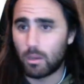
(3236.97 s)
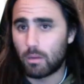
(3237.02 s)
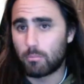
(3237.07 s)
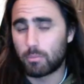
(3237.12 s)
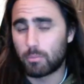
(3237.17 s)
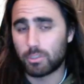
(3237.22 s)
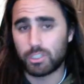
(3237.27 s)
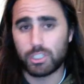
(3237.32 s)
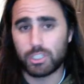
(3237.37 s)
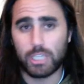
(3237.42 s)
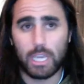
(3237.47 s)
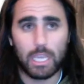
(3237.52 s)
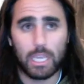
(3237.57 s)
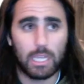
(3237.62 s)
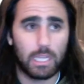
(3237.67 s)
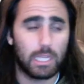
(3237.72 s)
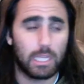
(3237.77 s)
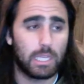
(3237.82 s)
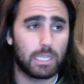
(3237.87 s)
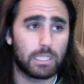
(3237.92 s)

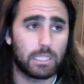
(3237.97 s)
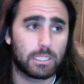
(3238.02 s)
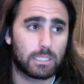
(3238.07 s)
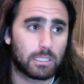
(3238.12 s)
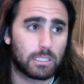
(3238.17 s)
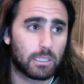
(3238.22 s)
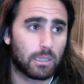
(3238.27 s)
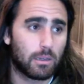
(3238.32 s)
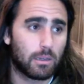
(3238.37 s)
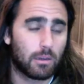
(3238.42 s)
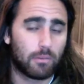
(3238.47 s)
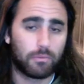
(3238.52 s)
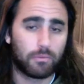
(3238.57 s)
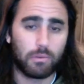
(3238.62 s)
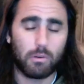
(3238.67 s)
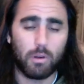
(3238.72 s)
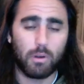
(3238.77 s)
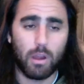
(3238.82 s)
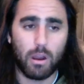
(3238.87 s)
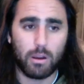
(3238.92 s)
Mercedes,
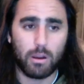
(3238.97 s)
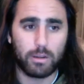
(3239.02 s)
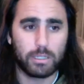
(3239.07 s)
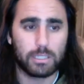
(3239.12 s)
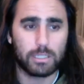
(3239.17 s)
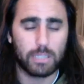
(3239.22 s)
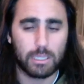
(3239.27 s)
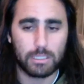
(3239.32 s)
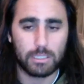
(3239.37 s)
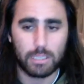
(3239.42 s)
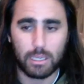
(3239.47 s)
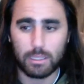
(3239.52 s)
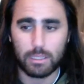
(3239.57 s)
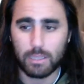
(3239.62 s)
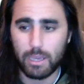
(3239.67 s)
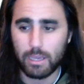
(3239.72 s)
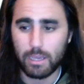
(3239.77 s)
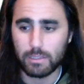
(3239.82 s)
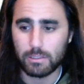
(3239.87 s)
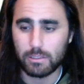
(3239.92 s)
Ferraris, things like
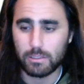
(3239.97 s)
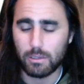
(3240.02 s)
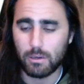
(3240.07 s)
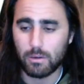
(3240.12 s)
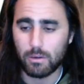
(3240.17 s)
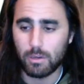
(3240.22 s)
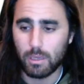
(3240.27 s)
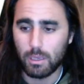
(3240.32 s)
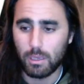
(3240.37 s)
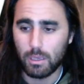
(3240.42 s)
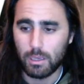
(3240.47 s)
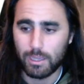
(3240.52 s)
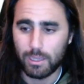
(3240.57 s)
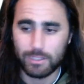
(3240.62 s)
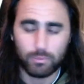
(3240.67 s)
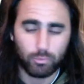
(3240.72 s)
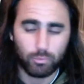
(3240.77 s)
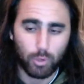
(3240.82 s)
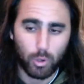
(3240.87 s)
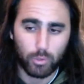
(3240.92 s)
that. So
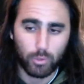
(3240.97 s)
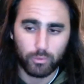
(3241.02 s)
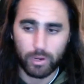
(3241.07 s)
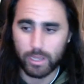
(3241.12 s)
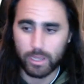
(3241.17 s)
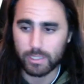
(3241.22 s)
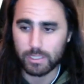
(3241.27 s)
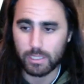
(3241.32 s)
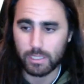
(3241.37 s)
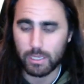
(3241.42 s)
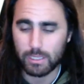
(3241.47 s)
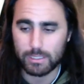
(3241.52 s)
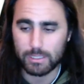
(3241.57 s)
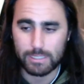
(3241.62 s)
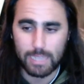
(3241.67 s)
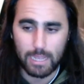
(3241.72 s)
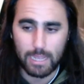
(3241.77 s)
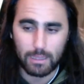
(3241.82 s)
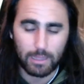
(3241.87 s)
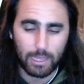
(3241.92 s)
it's road racing. It's
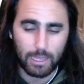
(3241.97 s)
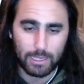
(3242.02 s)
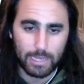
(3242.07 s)
not like